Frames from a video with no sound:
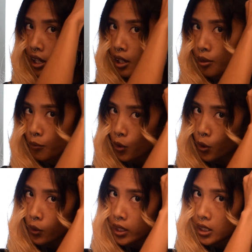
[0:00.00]
I am
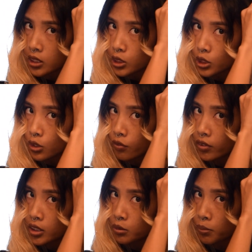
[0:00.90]
going to
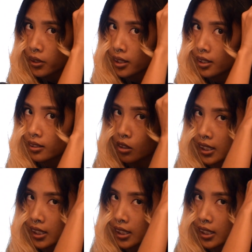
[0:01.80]
French braid.